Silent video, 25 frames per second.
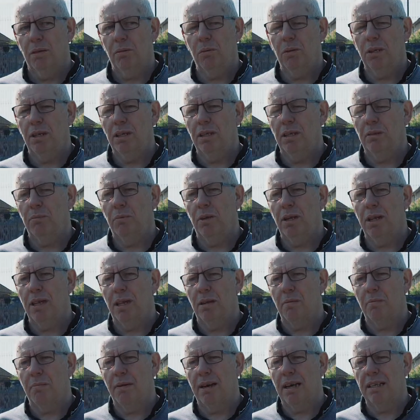Well, one of the
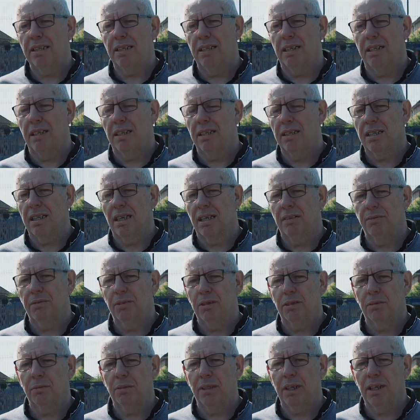impacts it is having
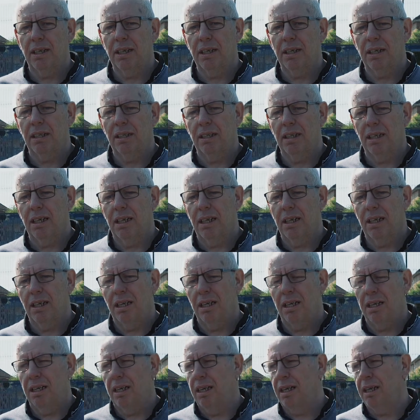that we're getting
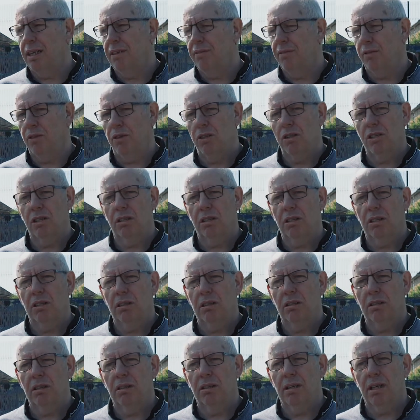a diverse
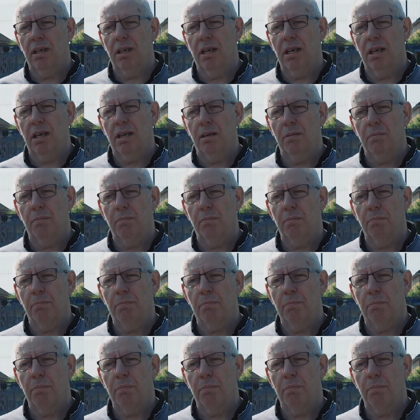amount